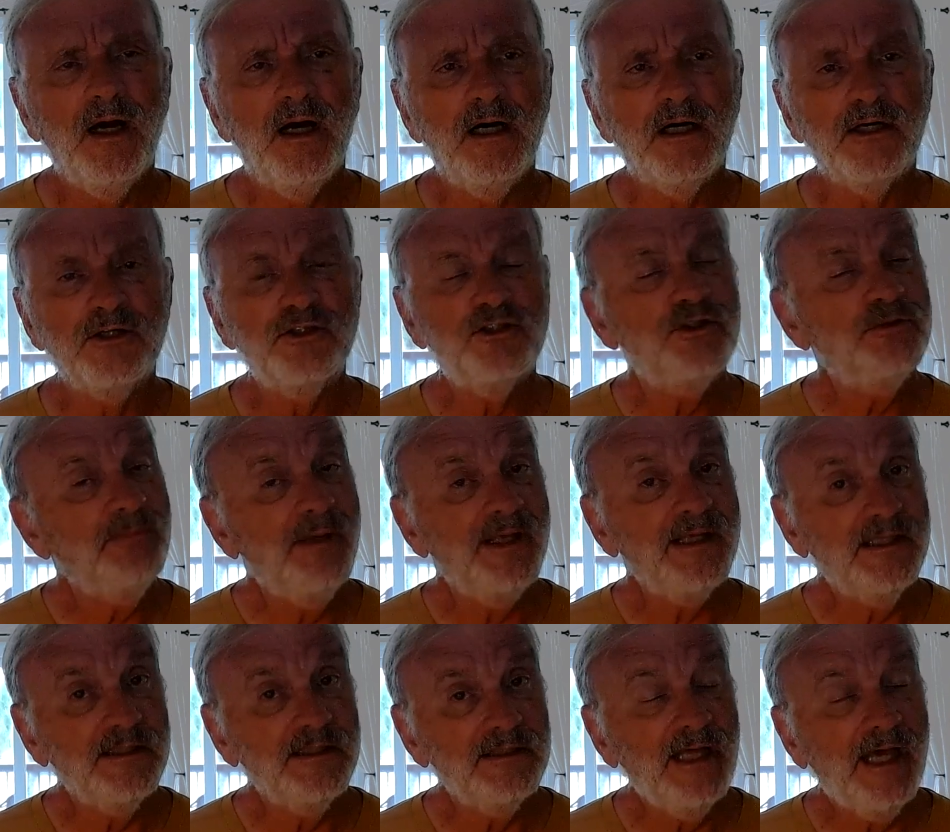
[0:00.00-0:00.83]
could
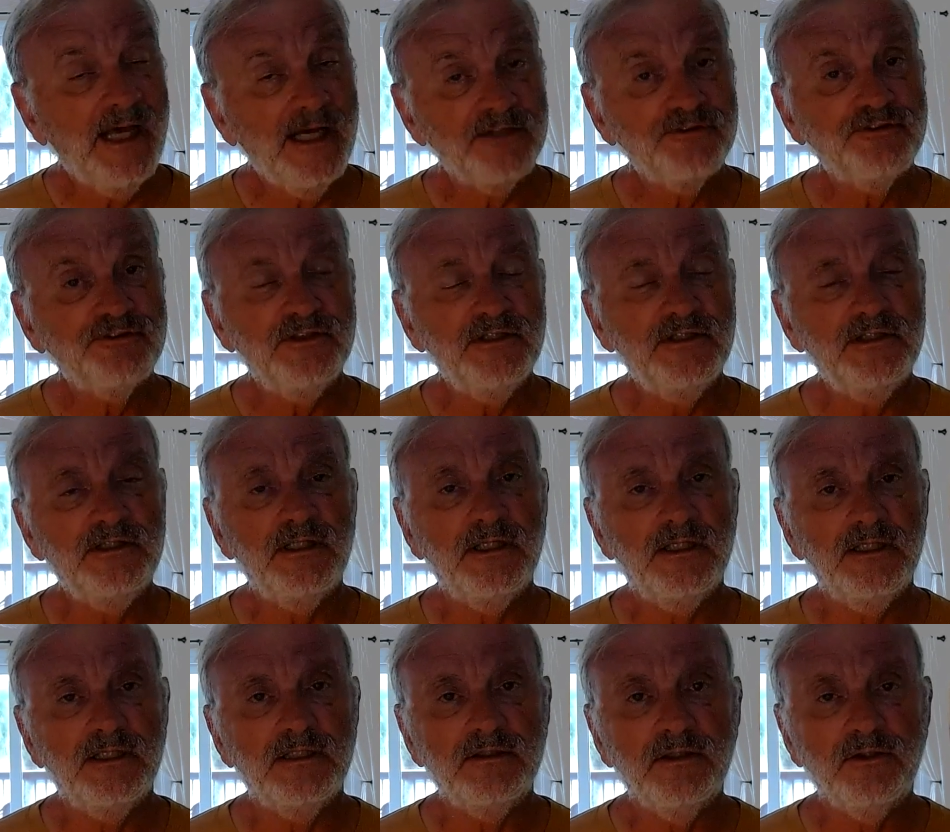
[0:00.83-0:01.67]
make it actually
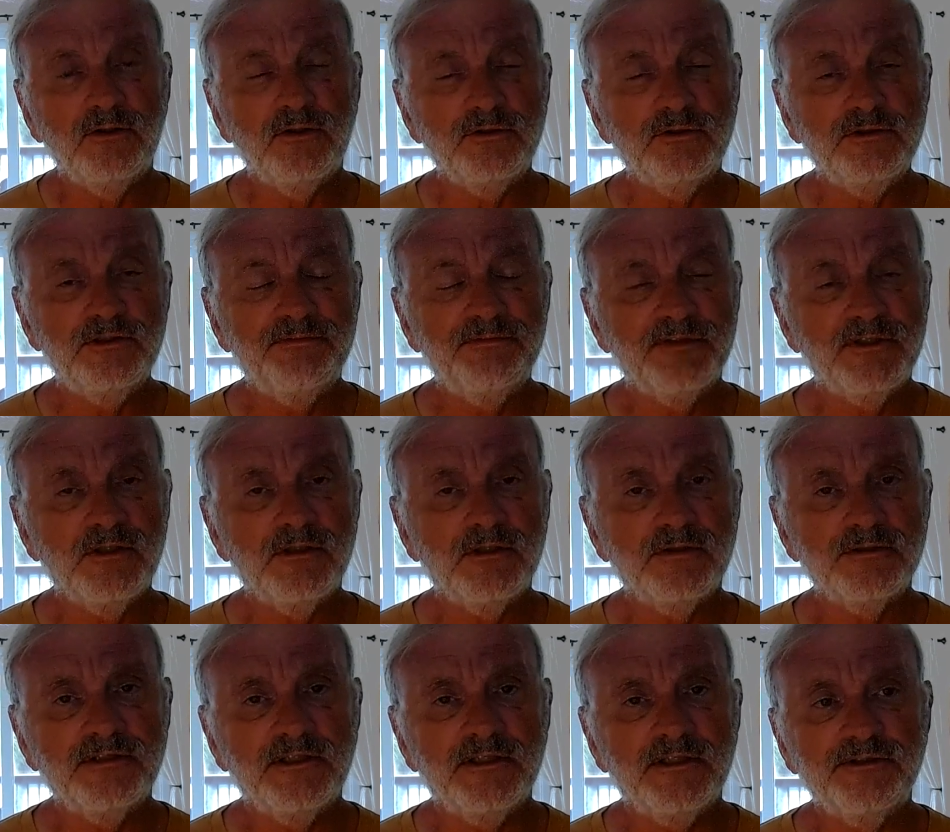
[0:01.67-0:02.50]
a little
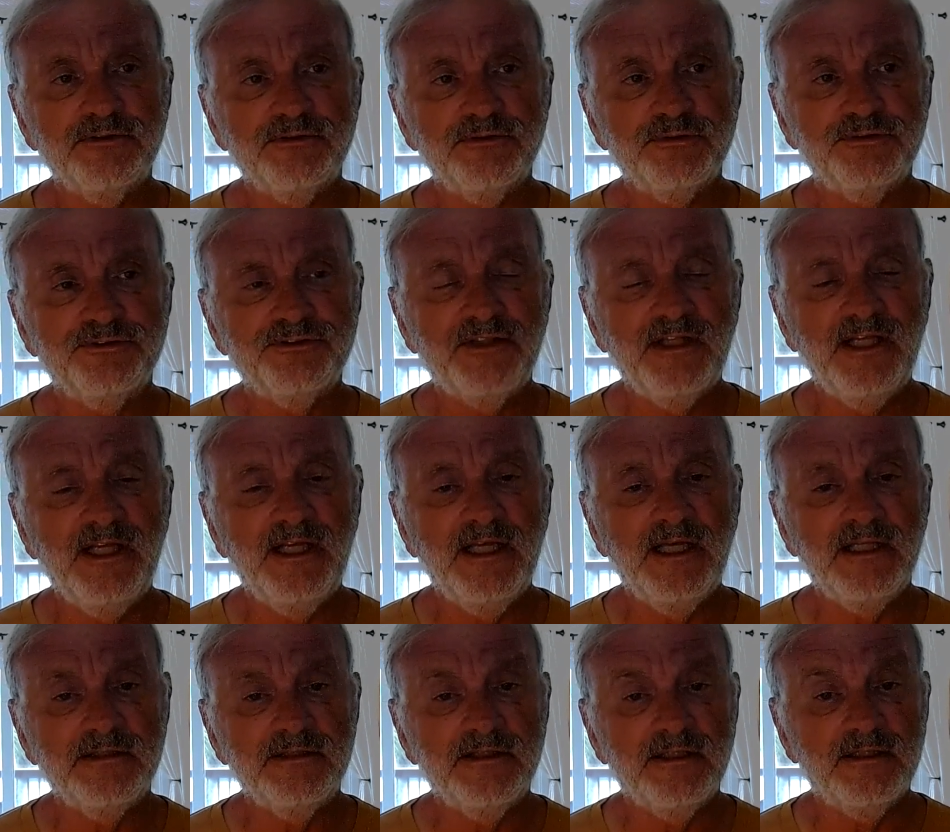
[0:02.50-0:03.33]
difficult to
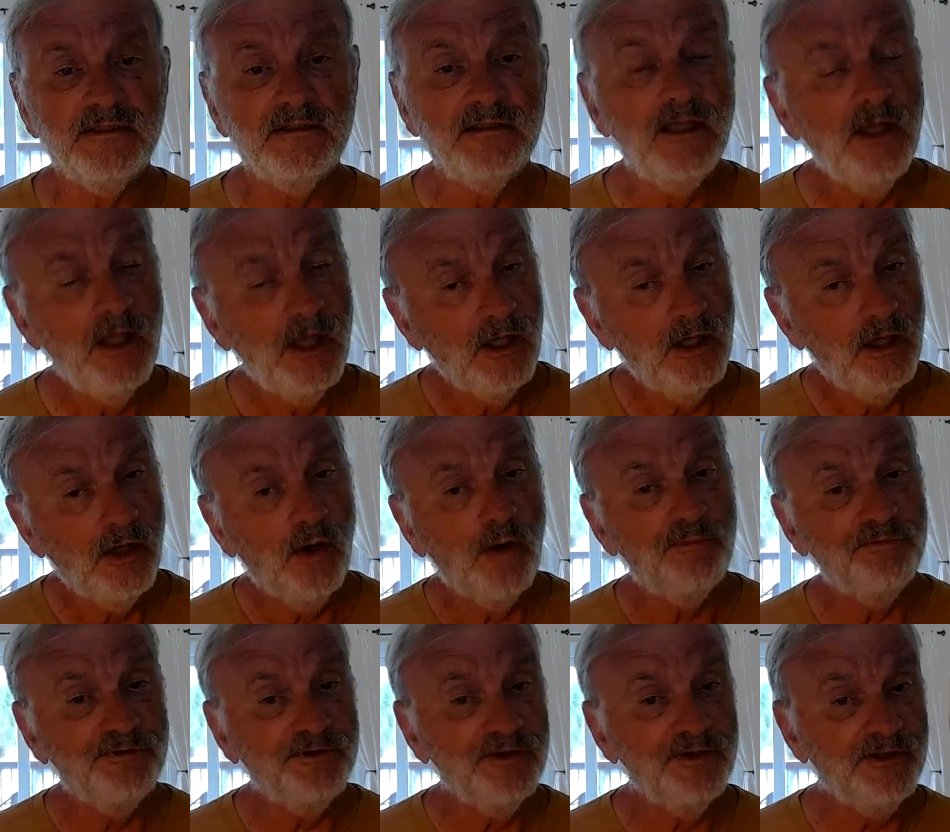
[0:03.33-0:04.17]
understand. And
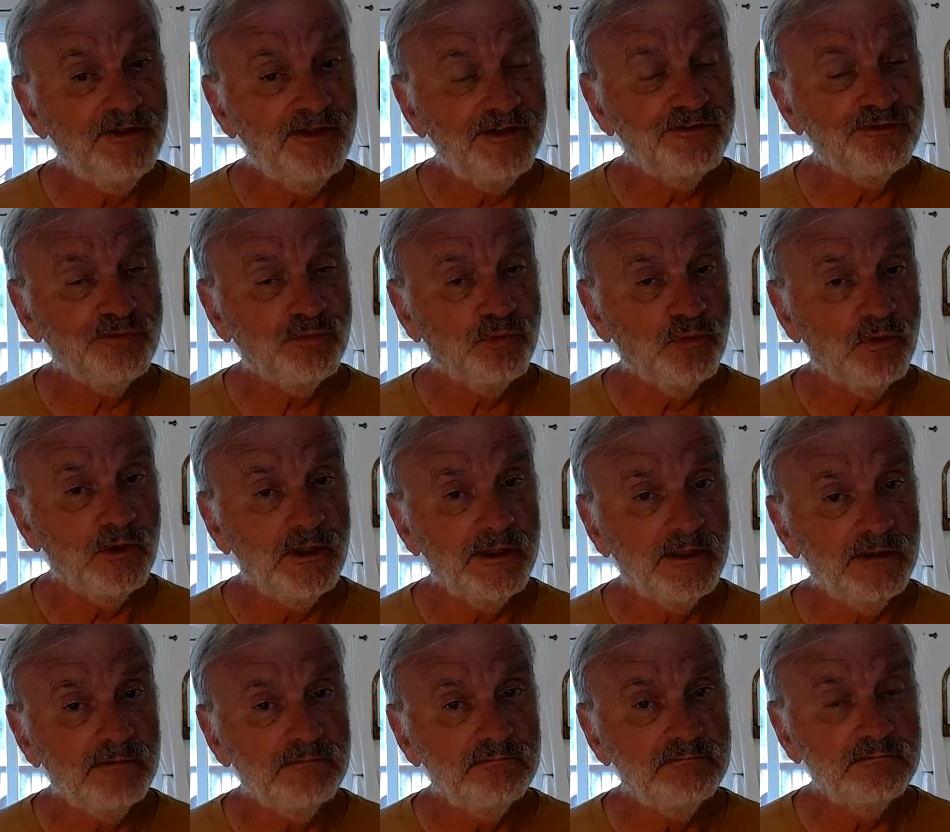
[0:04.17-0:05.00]
hopefully this
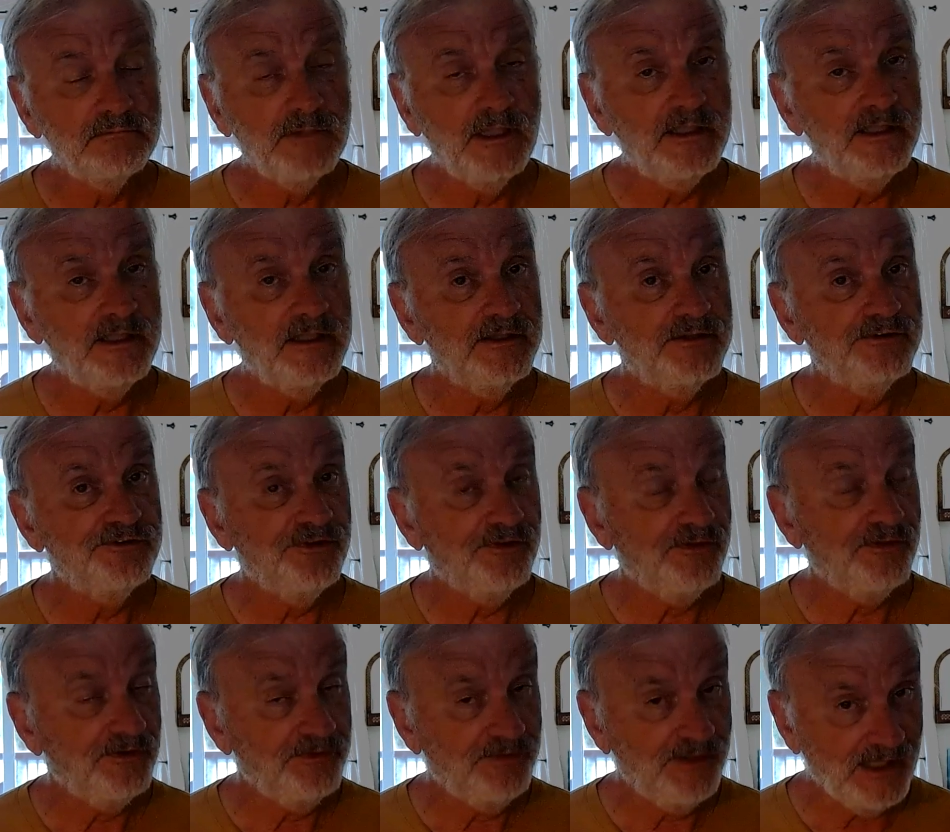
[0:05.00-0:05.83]
one
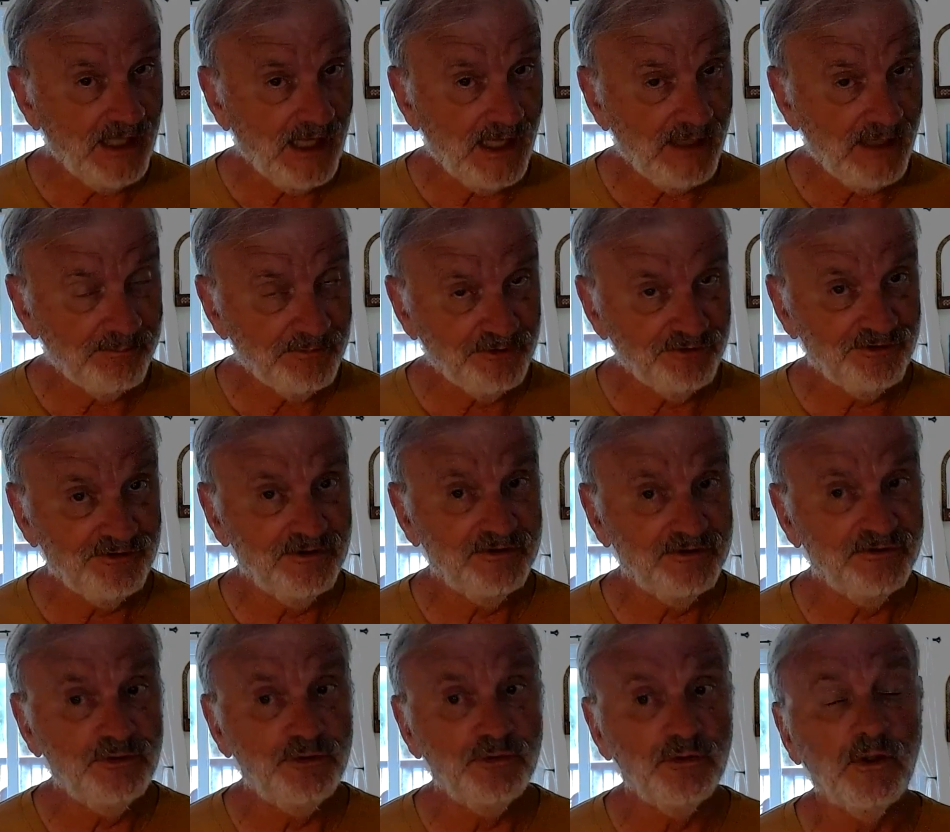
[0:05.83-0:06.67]
is the
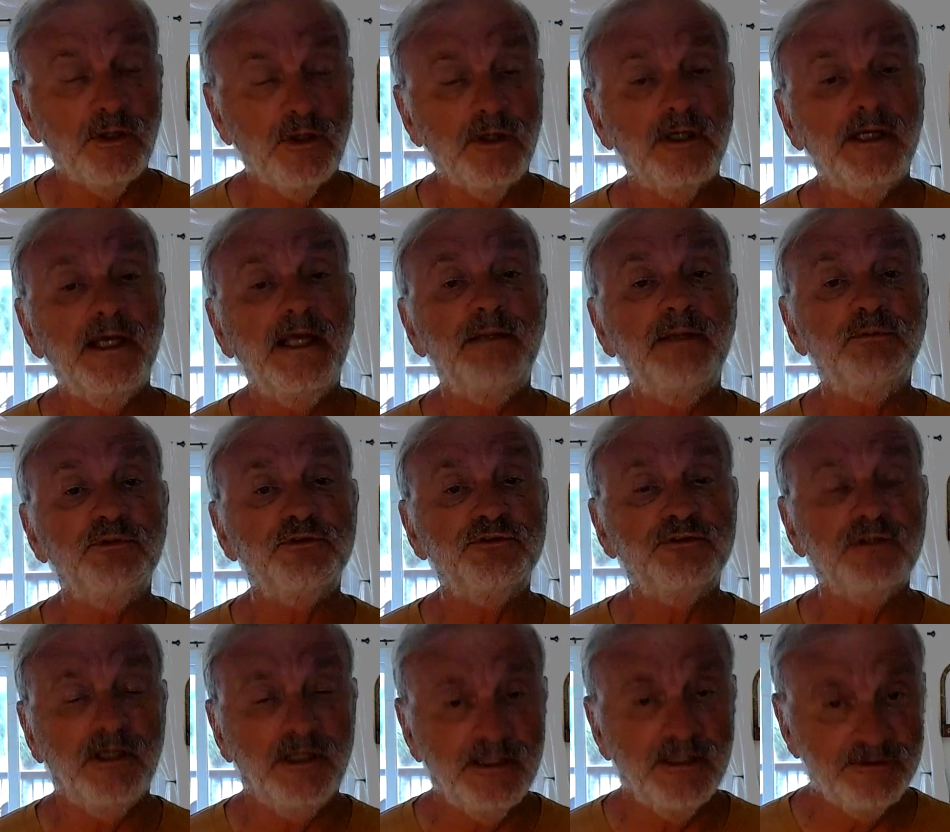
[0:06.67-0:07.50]
opposite. You are able
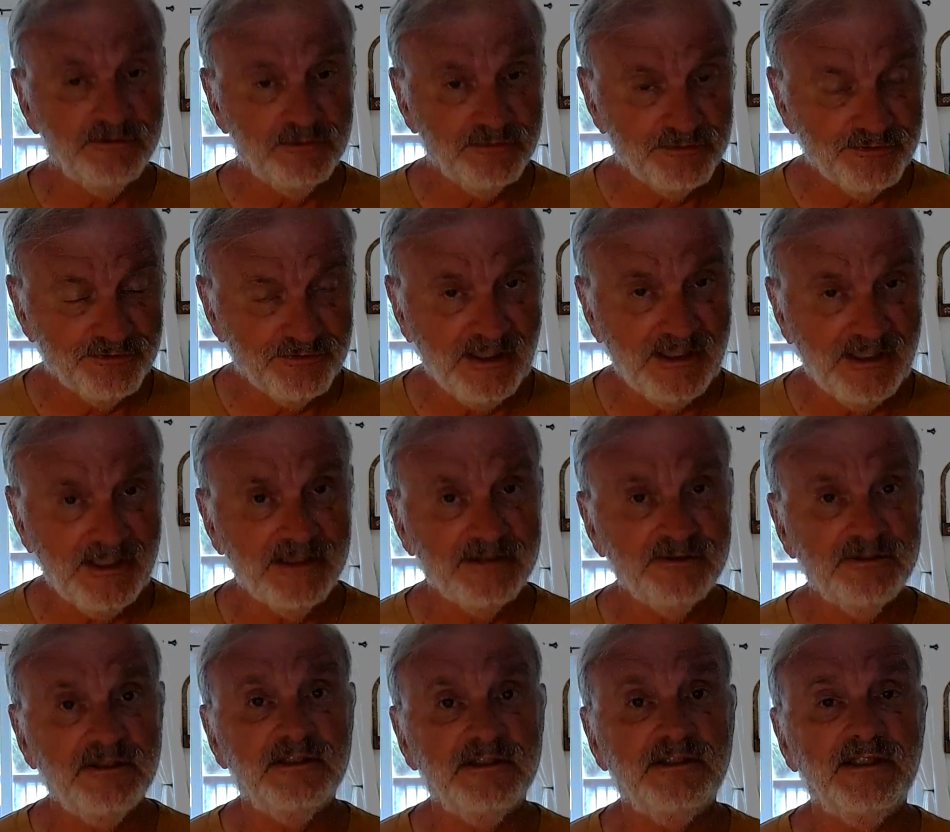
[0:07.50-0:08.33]
to
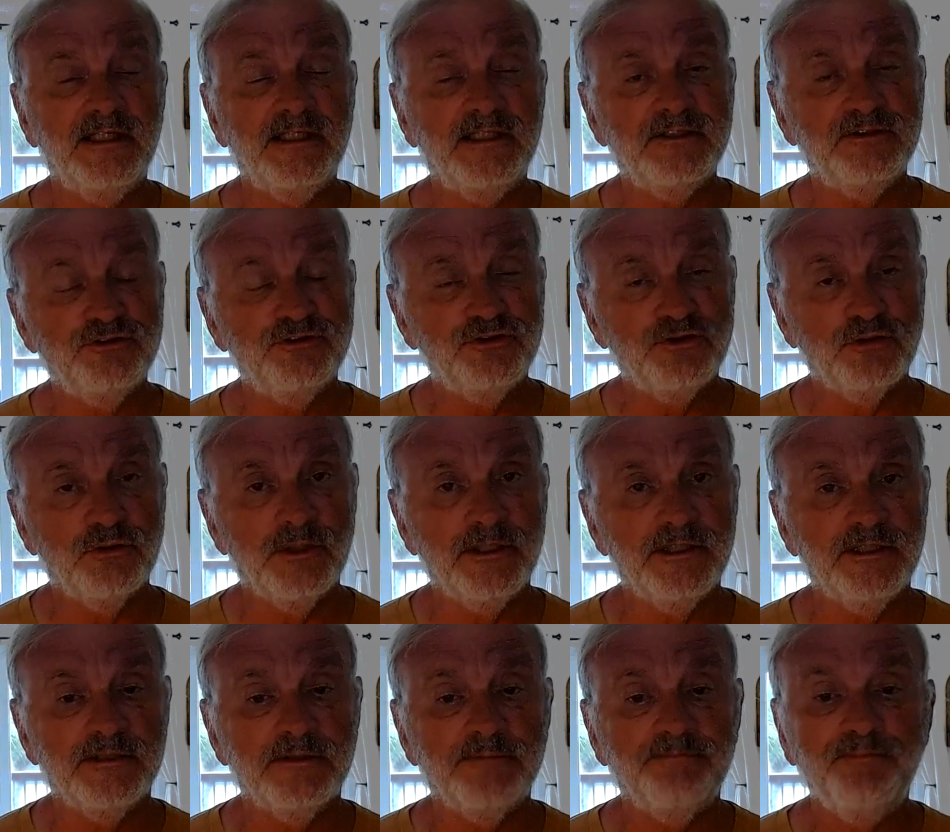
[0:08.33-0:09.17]
understand it and enjoy
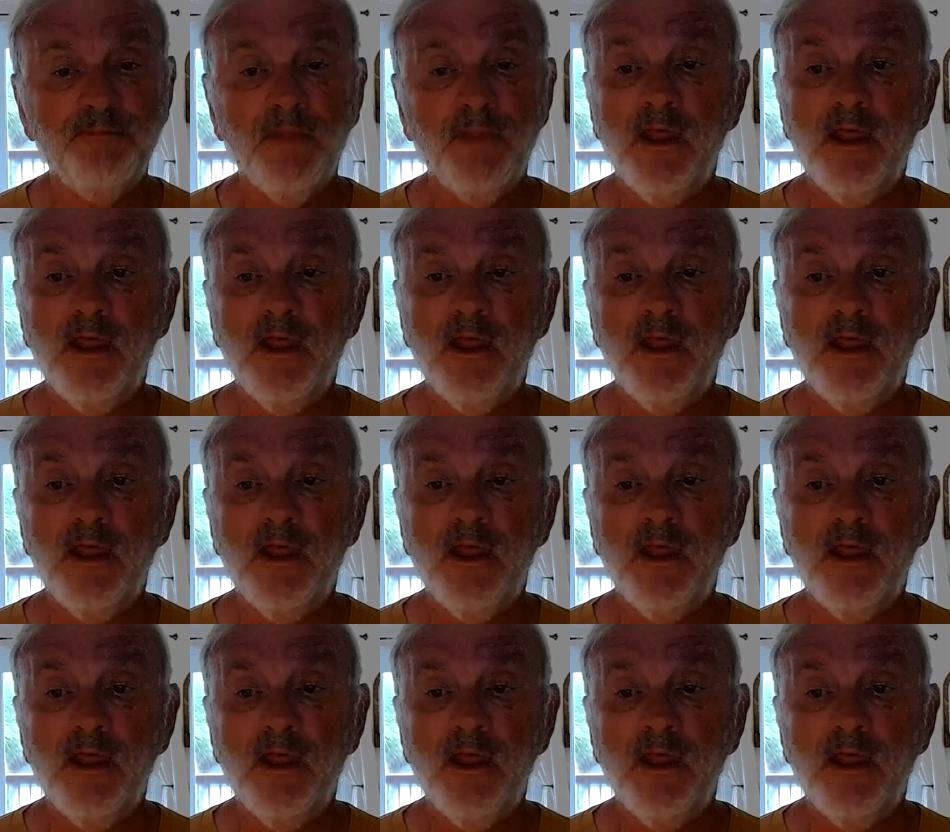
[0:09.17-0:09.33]
it.